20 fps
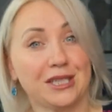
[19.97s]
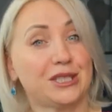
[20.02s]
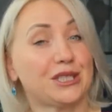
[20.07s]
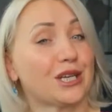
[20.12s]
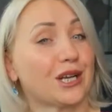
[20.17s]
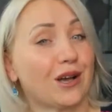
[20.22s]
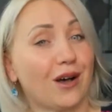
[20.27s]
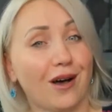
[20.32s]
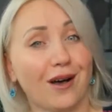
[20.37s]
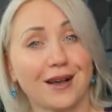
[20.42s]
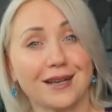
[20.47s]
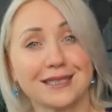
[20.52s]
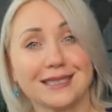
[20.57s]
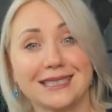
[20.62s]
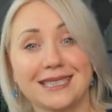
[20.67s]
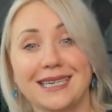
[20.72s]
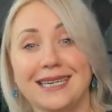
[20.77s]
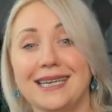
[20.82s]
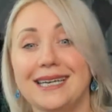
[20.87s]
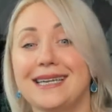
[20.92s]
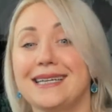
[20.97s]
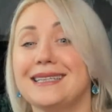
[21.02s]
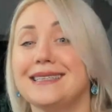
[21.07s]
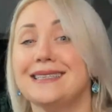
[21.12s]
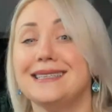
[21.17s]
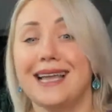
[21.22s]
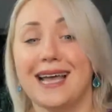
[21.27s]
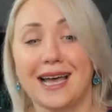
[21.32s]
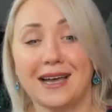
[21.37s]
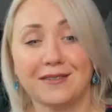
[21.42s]
Trucks
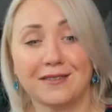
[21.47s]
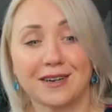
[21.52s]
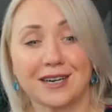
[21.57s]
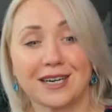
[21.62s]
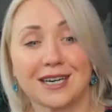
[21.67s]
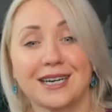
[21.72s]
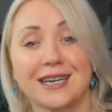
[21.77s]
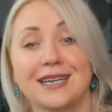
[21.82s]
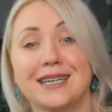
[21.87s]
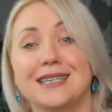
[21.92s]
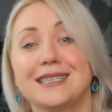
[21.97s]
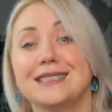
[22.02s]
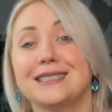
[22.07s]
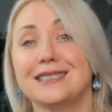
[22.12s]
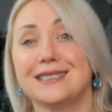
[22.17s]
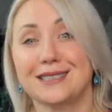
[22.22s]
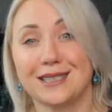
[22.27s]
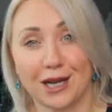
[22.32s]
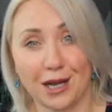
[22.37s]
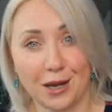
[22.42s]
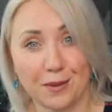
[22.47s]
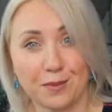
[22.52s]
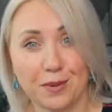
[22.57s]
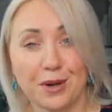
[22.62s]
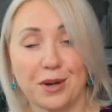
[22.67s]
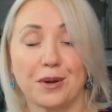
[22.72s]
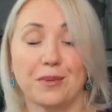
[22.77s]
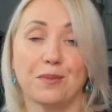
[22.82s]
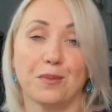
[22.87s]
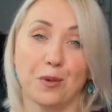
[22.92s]
never
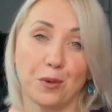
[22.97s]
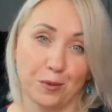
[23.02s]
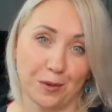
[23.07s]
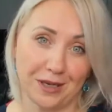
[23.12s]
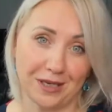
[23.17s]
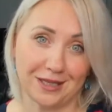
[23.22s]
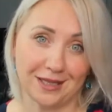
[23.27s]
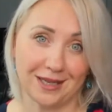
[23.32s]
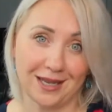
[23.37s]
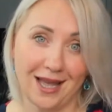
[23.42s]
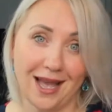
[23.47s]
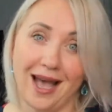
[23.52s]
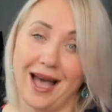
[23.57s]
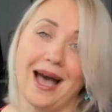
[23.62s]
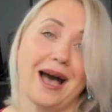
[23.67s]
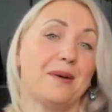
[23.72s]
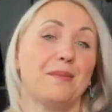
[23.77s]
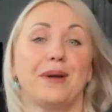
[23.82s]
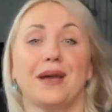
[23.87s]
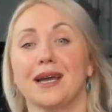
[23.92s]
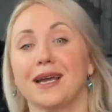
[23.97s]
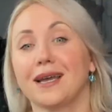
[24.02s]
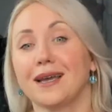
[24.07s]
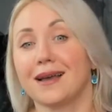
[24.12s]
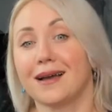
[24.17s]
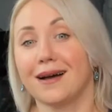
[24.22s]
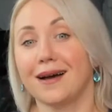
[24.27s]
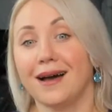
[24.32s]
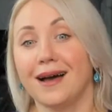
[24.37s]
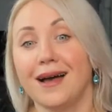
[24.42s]
stop moving.
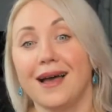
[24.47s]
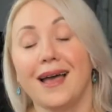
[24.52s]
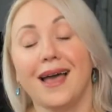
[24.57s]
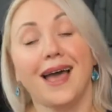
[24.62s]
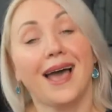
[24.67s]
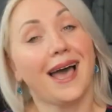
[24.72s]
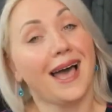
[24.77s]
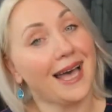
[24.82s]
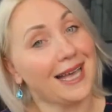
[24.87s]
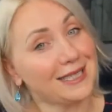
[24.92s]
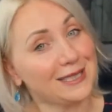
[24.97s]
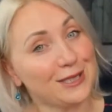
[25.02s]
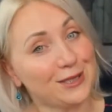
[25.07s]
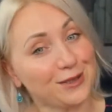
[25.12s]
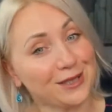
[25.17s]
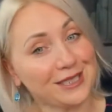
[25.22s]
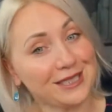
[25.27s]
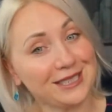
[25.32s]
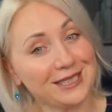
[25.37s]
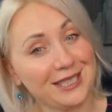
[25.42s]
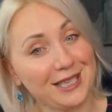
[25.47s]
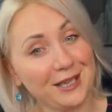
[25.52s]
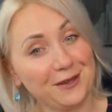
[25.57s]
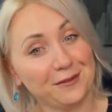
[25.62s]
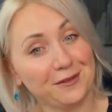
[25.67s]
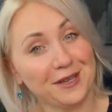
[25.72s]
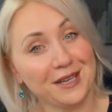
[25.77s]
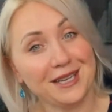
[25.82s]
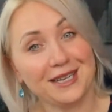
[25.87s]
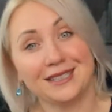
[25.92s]
America has to
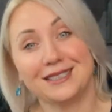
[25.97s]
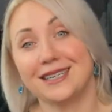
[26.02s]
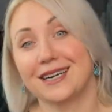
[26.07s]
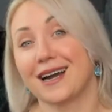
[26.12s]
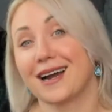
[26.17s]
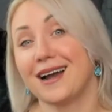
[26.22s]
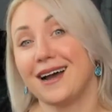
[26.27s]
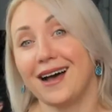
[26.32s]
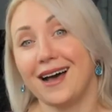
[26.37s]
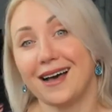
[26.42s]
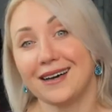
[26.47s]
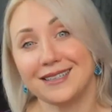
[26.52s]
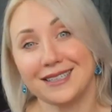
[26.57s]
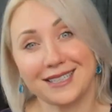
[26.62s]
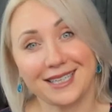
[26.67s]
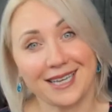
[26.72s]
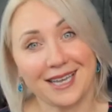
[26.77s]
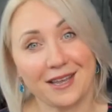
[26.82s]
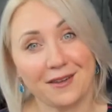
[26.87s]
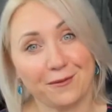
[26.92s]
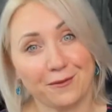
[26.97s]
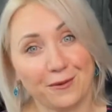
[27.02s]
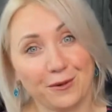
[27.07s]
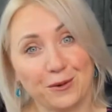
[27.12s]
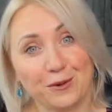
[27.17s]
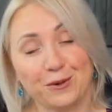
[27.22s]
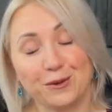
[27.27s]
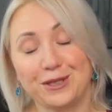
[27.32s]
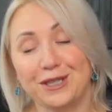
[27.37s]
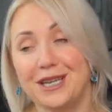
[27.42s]
receive their holiday
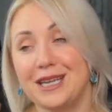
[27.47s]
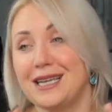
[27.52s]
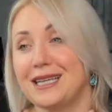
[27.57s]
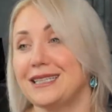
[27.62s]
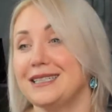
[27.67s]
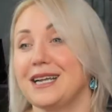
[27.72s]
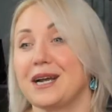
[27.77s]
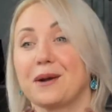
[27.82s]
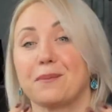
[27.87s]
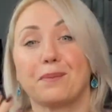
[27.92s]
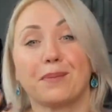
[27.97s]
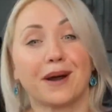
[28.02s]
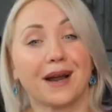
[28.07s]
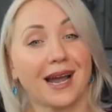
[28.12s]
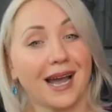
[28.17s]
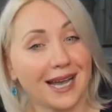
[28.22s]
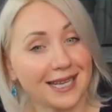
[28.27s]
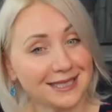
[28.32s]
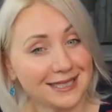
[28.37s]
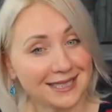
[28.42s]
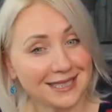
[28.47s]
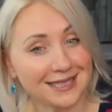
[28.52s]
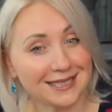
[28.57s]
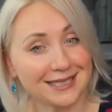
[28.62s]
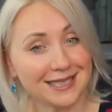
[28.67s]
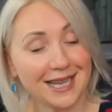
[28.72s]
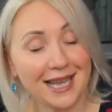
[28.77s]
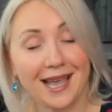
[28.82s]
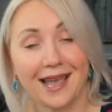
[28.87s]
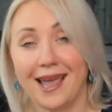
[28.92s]
food, their
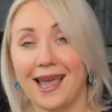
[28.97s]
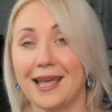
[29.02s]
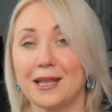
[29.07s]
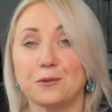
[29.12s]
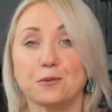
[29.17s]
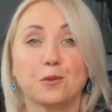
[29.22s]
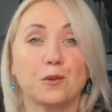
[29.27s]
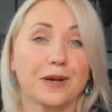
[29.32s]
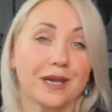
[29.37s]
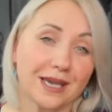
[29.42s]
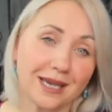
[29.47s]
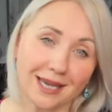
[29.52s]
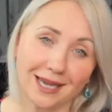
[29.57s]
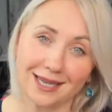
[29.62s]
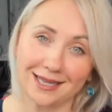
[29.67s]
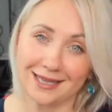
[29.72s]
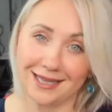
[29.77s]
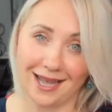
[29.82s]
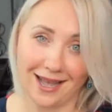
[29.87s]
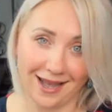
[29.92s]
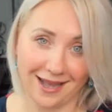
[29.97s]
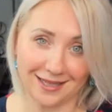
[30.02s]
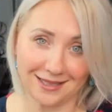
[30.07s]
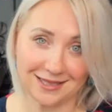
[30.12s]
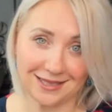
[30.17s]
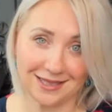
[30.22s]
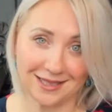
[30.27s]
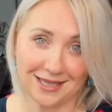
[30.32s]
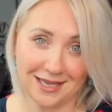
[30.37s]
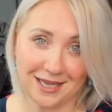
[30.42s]
presents, and we cannot